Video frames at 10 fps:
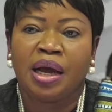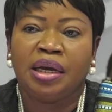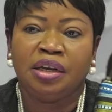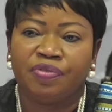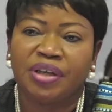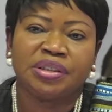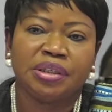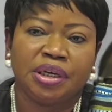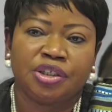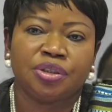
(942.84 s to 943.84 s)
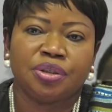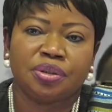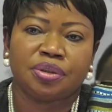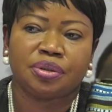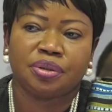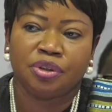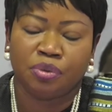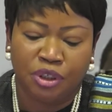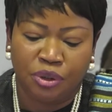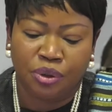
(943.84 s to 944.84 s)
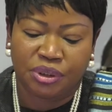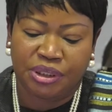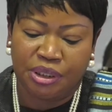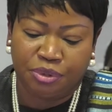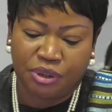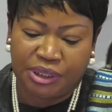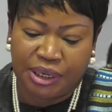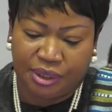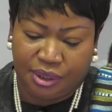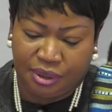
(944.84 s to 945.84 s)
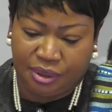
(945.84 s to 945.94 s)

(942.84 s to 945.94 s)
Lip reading: Investigations, you will note, seem to take